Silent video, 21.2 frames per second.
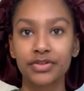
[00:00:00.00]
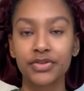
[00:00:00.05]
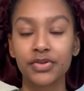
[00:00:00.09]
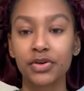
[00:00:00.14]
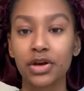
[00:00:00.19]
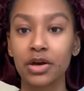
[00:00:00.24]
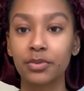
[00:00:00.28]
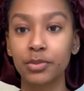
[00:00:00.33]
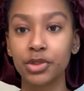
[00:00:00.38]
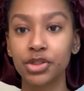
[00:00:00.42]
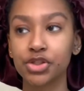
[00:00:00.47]
So now
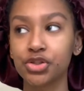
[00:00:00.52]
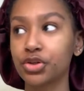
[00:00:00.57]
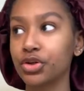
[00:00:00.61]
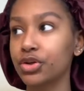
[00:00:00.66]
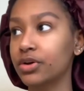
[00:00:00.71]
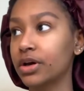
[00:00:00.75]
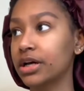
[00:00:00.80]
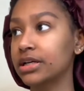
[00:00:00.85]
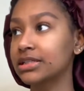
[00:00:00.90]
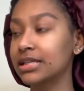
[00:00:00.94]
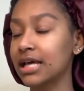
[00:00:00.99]
I'm going to show you
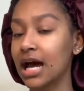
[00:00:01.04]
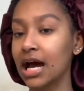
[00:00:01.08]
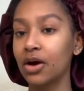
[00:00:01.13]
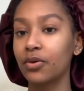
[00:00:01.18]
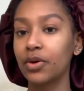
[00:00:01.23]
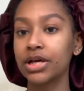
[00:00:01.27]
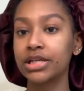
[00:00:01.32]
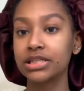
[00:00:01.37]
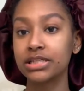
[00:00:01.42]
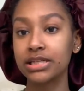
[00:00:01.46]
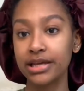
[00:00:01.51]
guys how
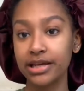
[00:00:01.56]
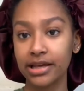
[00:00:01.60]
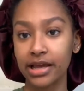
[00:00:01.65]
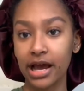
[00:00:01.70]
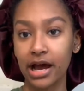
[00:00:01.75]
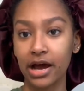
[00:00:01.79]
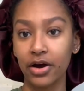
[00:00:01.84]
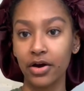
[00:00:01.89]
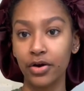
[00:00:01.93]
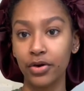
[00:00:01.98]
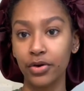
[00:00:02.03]
I take
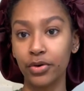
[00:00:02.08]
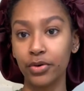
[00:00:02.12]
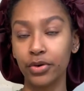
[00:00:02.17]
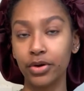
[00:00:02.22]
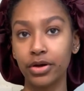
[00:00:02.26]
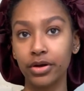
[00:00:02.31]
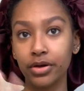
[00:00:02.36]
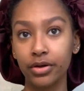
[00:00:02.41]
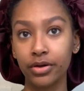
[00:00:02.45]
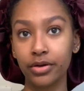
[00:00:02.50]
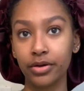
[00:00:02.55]
out
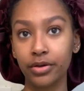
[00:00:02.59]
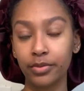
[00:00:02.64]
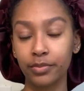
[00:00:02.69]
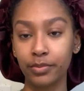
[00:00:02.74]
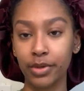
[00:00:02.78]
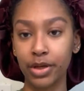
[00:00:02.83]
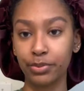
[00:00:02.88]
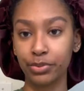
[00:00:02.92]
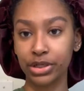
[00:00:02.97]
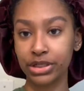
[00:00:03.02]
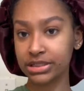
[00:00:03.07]
my
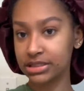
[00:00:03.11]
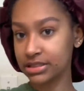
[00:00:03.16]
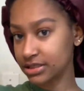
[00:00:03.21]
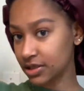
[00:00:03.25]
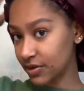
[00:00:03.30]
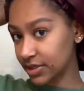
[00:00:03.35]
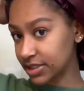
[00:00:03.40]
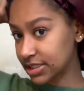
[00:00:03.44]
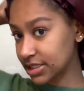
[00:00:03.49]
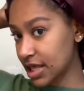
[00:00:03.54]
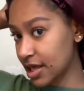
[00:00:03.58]
braids. This is how I
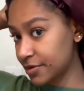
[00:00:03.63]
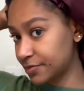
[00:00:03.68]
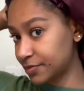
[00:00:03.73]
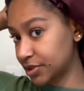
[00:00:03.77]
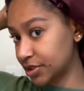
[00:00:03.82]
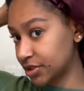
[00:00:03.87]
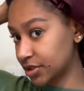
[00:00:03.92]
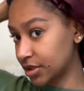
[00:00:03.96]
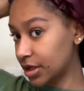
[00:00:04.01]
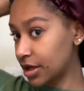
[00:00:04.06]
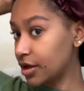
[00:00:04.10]

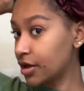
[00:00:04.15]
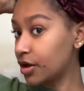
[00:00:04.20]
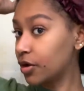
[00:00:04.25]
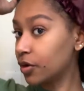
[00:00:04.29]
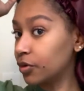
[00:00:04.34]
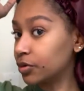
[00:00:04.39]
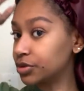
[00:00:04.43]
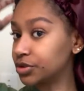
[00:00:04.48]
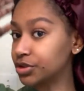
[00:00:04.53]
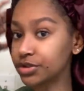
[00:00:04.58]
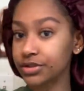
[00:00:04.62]
slept,
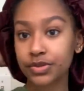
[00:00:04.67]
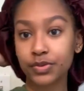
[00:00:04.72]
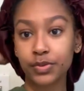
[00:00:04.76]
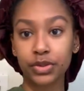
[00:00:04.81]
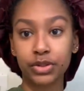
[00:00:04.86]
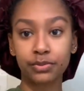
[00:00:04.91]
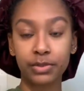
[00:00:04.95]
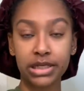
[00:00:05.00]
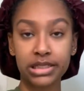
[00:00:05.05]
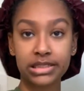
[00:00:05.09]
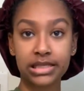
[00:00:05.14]
just with
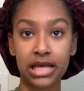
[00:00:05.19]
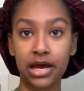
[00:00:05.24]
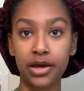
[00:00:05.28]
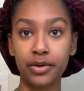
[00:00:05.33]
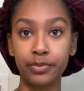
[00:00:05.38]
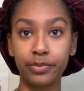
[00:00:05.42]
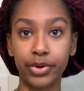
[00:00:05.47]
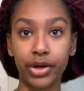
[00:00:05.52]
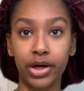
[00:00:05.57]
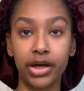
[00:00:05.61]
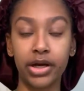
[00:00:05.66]
my
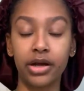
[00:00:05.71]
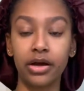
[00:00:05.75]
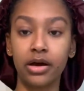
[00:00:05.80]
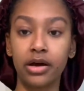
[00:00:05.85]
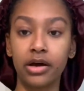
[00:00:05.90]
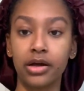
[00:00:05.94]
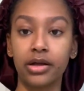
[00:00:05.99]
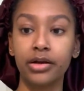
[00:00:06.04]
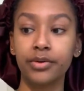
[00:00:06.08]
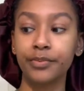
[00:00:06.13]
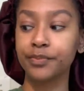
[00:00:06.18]
satin bonnet on.
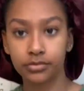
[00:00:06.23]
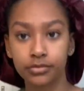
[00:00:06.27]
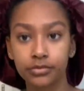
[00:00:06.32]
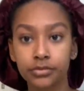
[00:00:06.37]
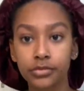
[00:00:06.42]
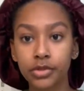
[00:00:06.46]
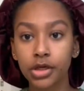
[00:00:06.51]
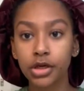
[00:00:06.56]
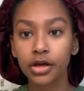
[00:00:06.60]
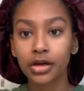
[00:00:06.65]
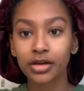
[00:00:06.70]

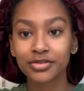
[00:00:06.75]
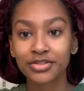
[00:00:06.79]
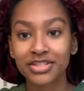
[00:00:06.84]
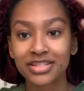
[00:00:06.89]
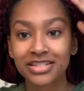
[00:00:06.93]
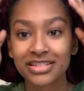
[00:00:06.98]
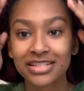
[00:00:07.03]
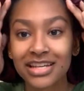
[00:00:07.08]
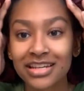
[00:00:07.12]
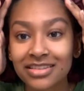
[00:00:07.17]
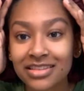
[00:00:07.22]
I'm just going
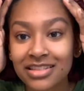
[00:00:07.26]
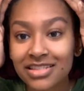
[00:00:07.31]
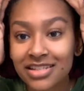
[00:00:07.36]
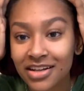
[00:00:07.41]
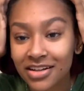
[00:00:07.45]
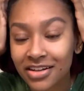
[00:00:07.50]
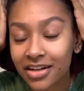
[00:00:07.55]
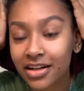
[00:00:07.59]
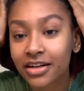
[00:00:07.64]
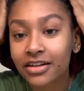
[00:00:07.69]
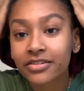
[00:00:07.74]
to take this
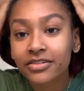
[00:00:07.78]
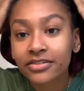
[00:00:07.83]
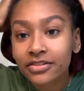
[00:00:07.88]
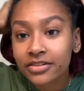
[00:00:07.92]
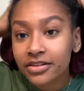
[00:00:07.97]
off.